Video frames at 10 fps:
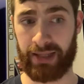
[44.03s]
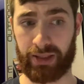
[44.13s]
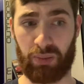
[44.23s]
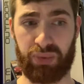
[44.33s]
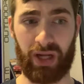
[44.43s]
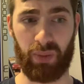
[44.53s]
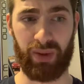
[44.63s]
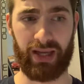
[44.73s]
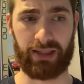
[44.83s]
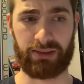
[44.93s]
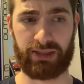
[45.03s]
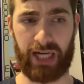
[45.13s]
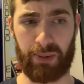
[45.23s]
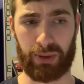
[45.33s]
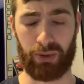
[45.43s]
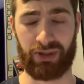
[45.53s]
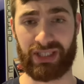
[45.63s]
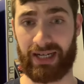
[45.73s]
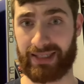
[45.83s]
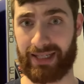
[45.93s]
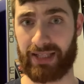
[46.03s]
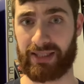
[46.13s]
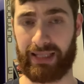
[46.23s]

They're going to probably play Terry McLaurin, Jahan Dotson